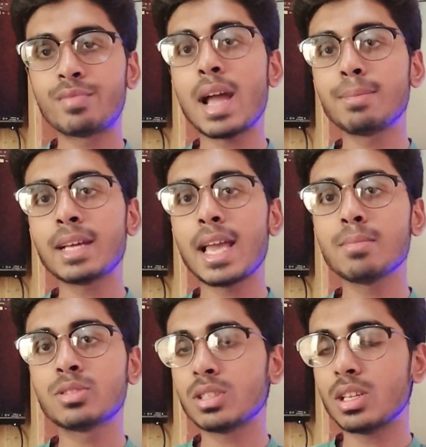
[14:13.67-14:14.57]
5
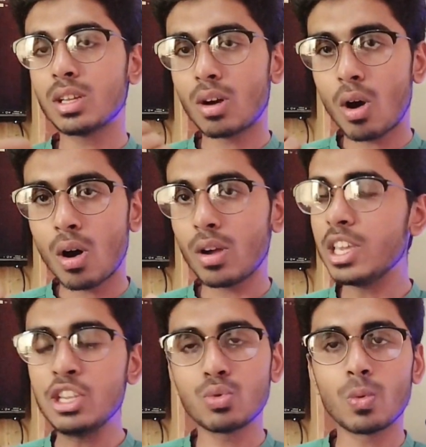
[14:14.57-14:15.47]
times
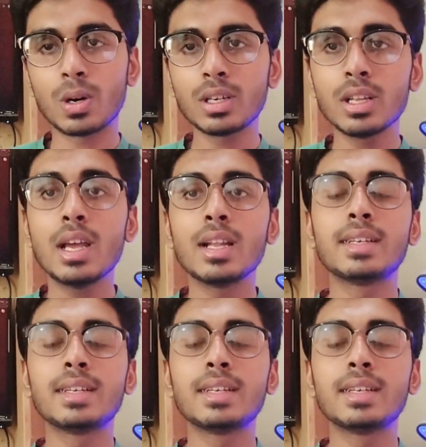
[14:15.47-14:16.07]
each word.